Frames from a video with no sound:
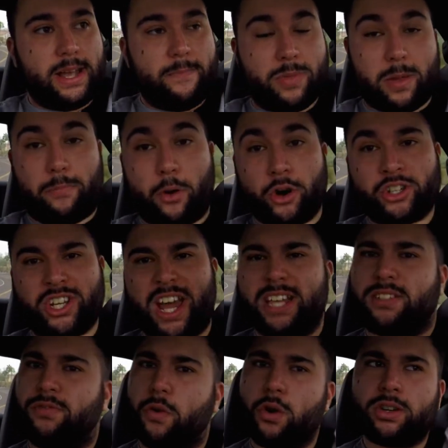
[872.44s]
The Porsche
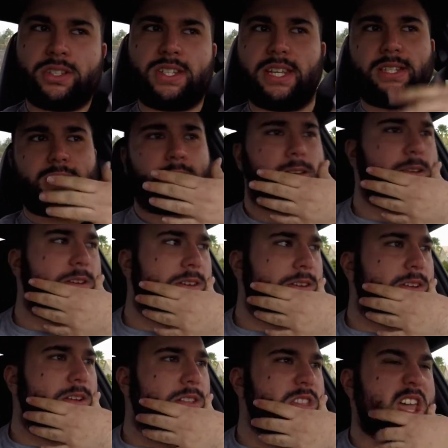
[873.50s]
has 4 seats.
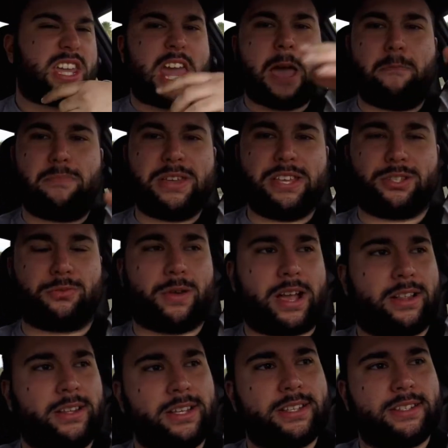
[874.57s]
That can't be as
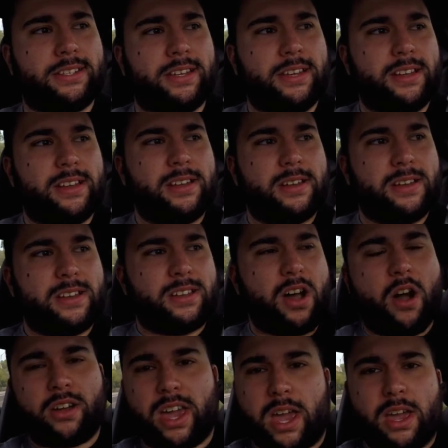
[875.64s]
reckless.
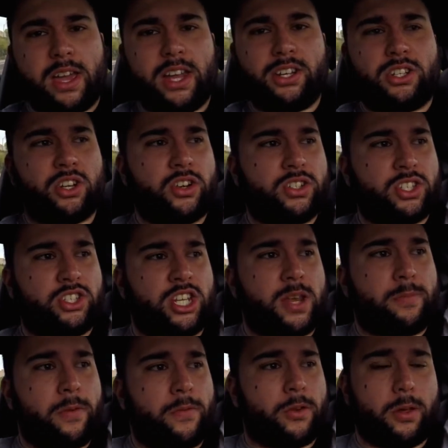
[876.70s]
Okay, insurance is
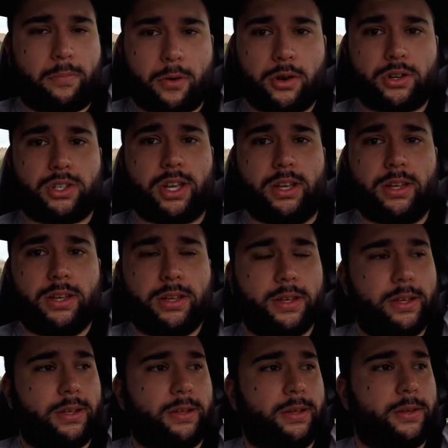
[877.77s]
cheaper for the Porsche.
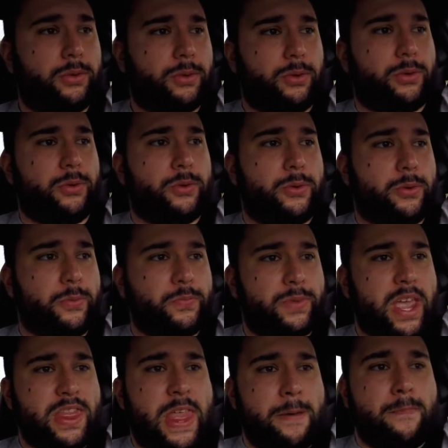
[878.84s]

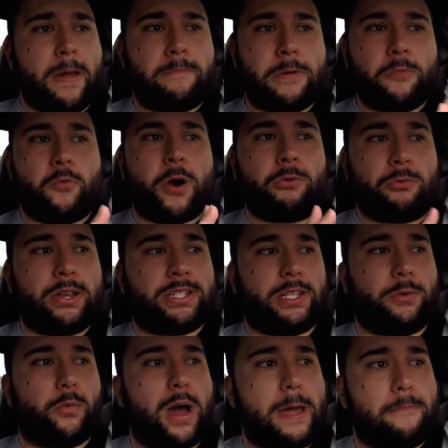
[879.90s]
And that might be one
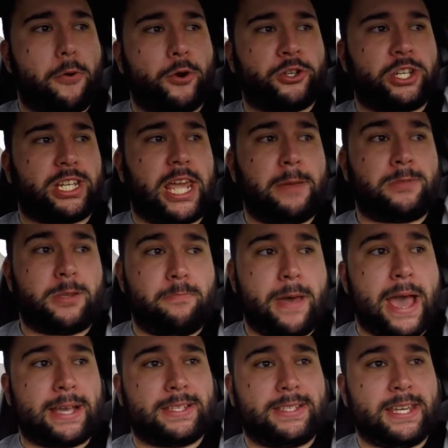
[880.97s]
reason why Porsche keeps the
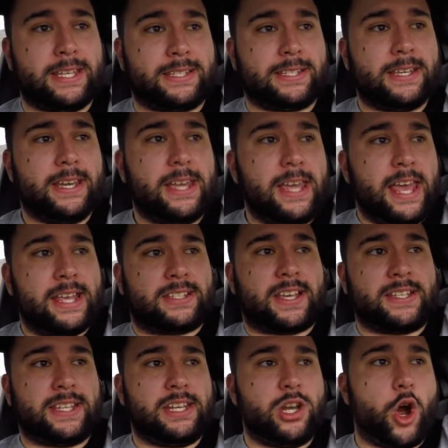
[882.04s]
back seats, is
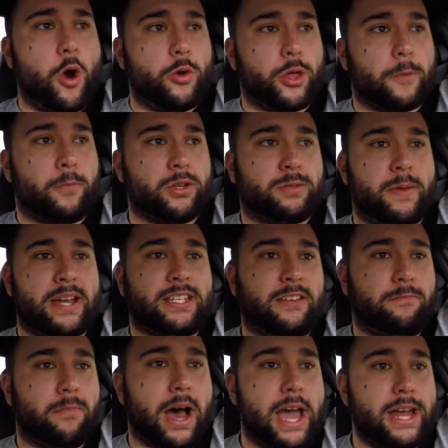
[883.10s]
because they know their
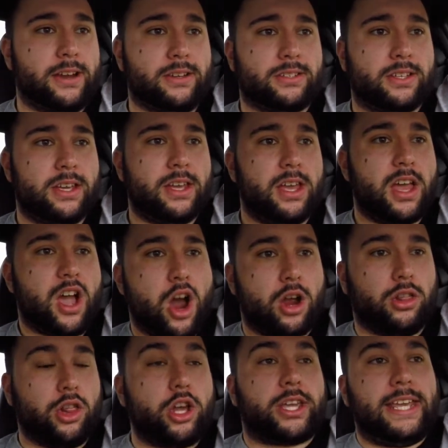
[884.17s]
prospective buyers are
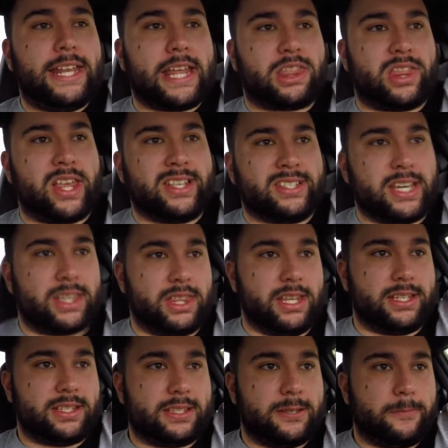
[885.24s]
looking at things like
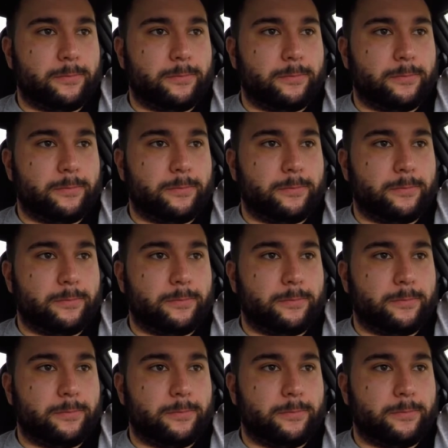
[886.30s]
this.